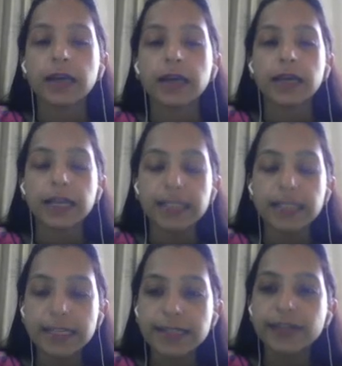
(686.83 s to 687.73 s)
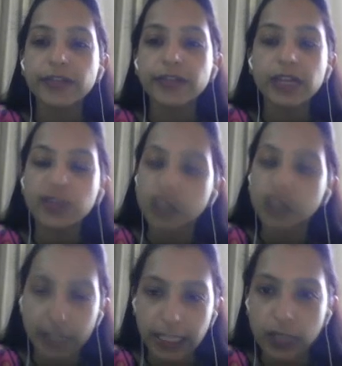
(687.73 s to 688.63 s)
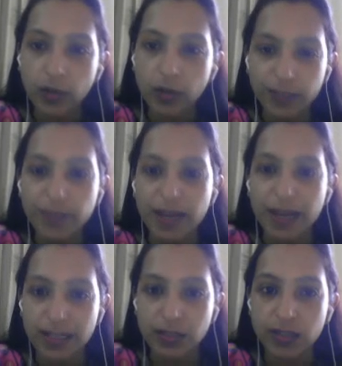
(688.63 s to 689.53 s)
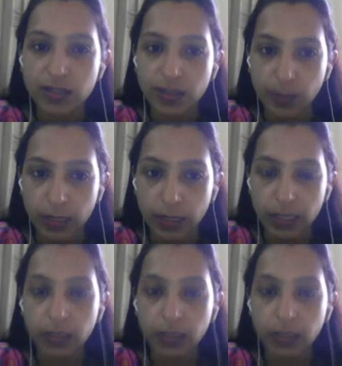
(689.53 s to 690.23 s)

It is the reworking of the Maslow's theory,